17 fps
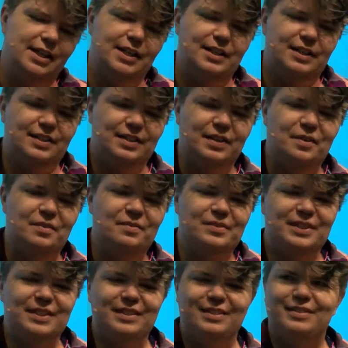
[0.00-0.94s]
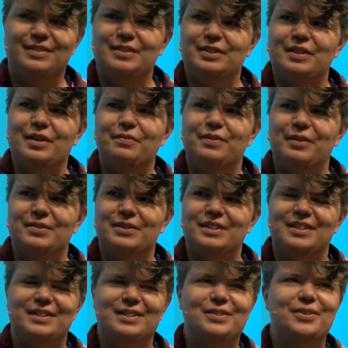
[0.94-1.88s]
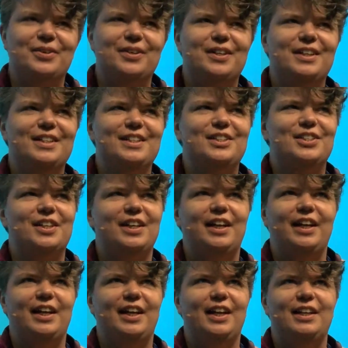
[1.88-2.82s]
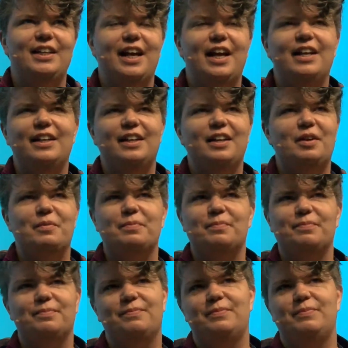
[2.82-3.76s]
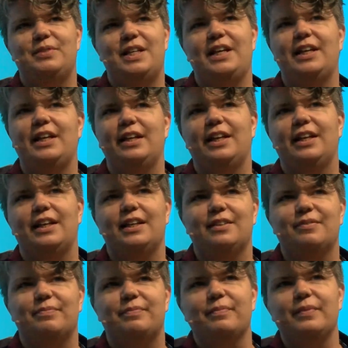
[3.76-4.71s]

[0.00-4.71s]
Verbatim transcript: some stuff that was in storage, and ended up taking like a